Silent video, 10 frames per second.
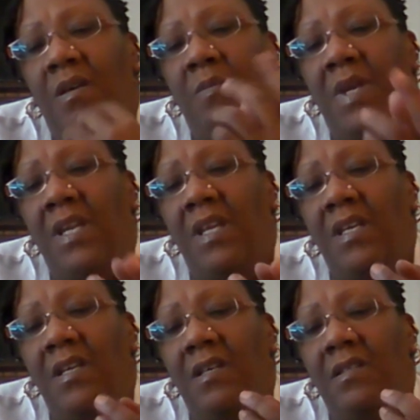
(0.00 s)

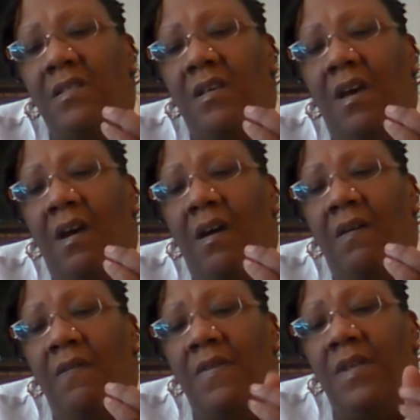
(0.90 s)
meaning
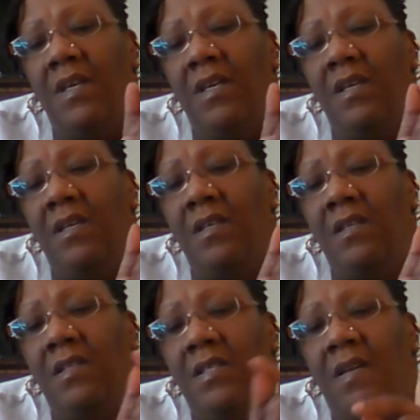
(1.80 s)
of
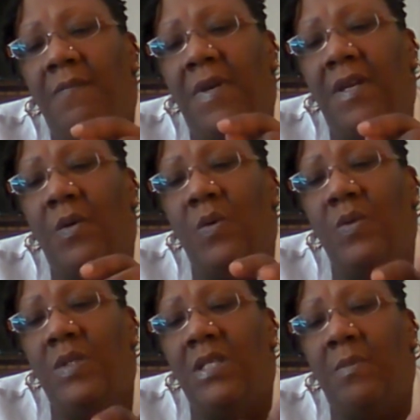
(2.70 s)
the Ten of
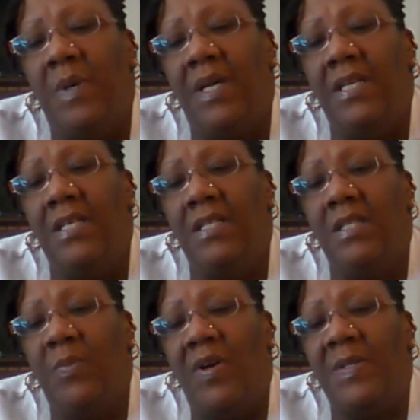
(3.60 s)
Pentacles is
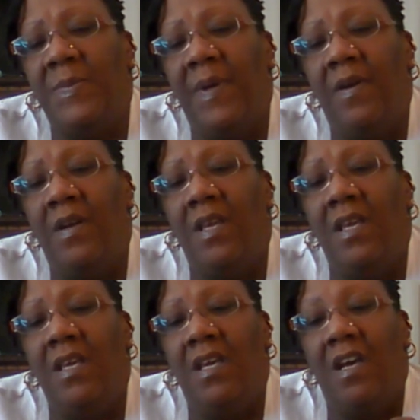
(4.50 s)
abundance,
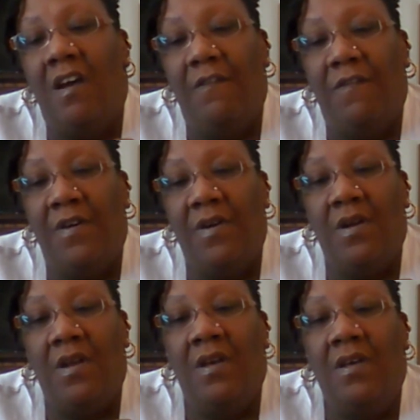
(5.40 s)
prosperity,
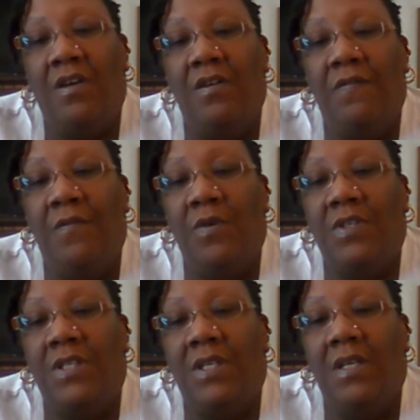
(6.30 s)
comfort, good
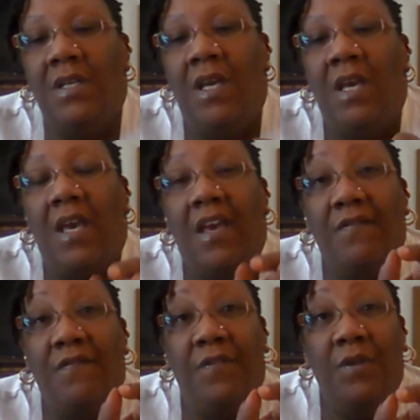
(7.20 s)
fortune,
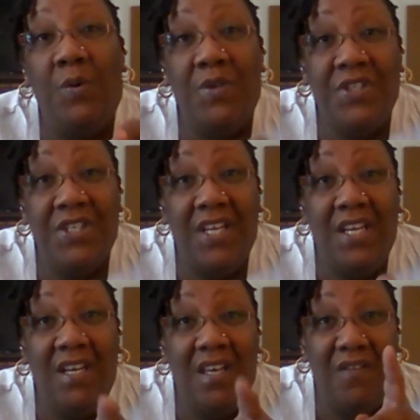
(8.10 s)
and
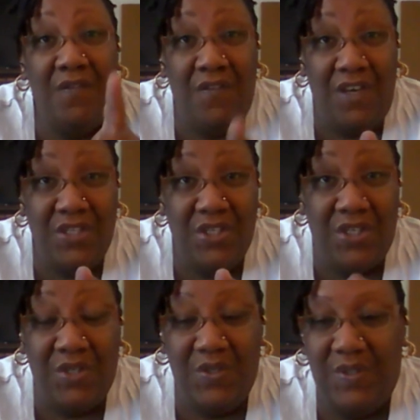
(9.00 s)
flourishing
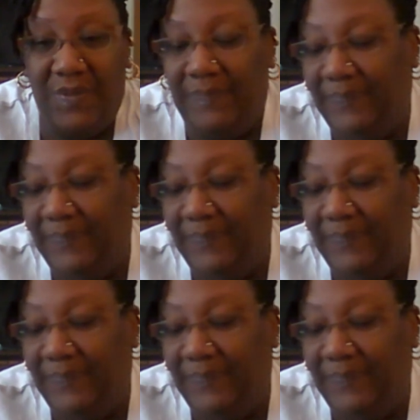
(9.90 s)
ventures.